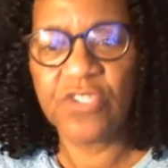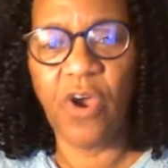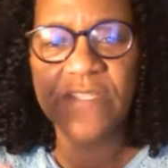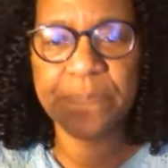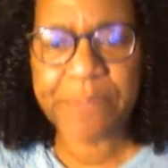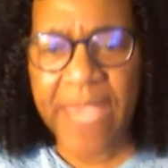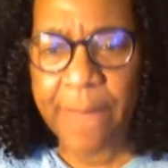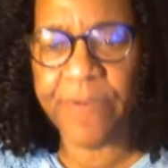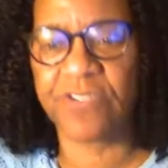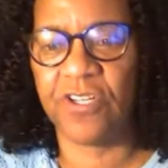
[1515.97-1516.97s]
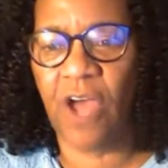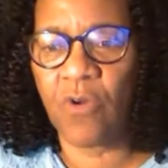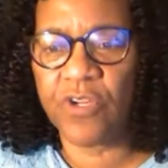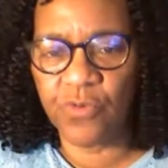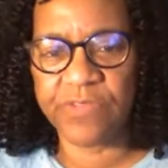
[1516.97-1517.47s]
So his people should
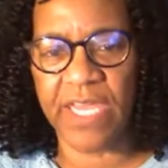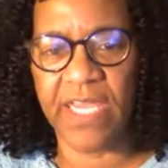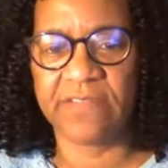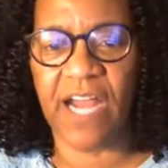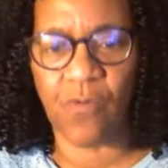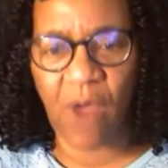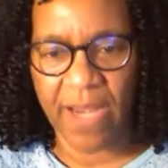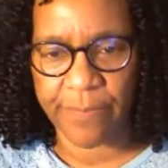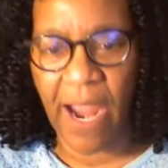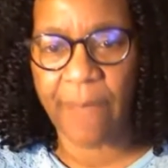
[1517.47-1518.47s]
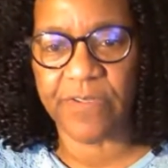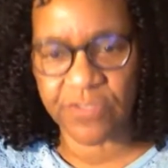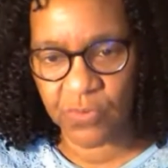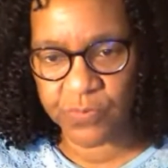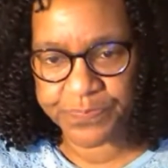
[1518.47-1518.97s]
only do things that are right and proper
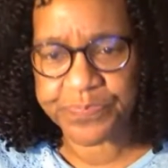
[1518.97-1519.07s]
too.